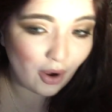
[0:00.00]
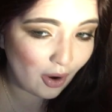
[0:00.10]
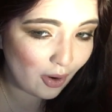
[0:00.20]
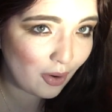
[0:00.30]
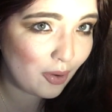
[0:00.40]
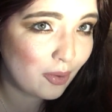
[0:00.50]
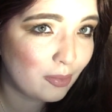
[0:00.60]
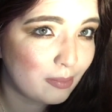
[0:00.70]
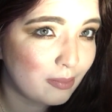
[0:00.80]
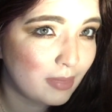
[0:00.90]

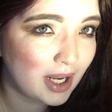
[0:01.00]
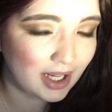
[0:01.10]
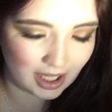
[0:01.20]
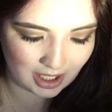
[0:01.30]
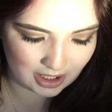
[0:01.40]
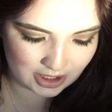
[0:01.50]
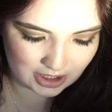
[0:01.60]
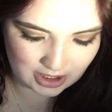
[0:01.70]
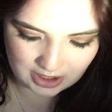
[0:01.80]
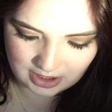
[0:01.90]
Oh my
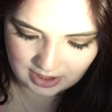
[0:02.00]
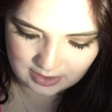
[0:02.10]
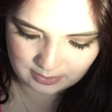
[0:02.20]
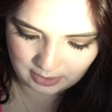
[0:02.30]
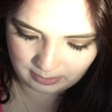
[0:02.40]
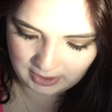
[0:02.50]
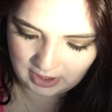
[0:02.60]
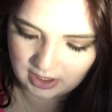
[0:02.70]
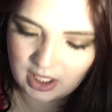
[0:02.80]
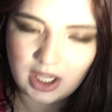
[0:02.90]
gosh. That's real
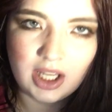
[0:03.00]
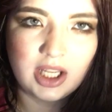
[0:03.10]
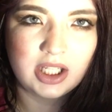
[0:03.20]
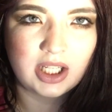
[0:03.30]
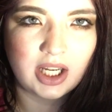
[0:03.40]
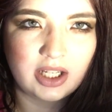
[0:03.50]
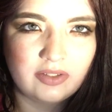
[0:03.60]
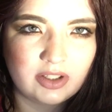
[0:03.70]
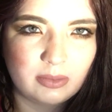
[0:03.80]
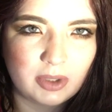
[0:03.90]
pink. Yeah,
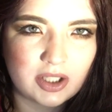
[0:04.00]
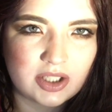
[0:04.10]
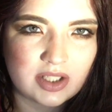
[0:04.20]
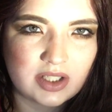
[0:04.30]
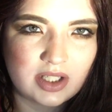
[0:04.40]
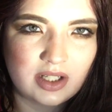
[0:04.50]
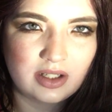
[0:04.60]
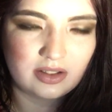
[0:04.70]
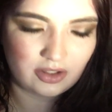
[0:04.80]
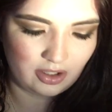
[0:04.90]
even the brush is
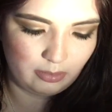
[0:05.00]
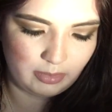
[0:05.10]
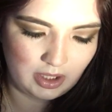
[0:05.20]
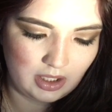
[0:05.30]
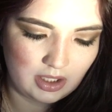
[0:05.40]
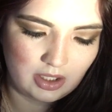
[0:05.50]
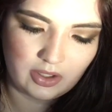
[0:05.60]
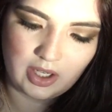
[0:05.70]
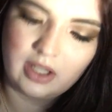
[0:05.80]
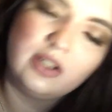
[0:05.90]
like turning pink.
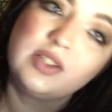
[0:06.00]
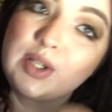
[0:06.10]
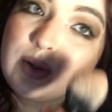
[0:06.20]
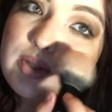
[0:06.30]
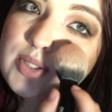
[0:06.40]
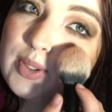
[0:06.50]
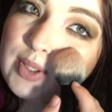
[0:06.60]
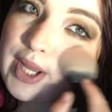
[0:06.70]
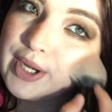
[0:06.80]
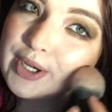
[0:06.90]
Okay, so let's go
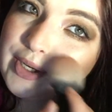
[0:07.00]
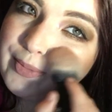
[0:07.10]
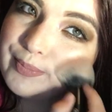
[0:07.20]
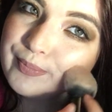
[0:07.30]
lighter.